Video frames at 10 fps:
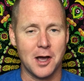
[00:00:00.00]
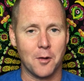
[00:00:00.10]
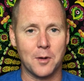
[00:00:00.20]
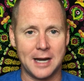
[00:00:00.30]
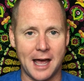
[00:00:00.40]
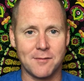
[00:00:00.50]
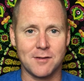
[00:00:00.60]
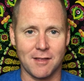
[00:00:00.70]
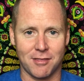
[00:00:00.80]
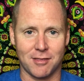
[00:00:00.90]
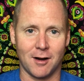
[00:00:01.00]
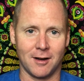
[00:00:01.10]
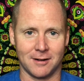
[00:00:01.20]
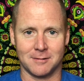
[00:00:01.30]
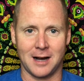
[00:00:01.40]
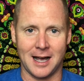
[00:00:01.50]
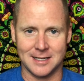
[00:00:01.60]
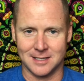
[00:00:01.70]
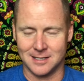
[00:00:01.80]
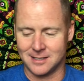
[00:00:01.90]
whenever the thought
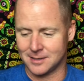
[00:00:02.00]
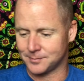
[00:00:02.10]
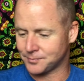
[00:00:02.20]
arises.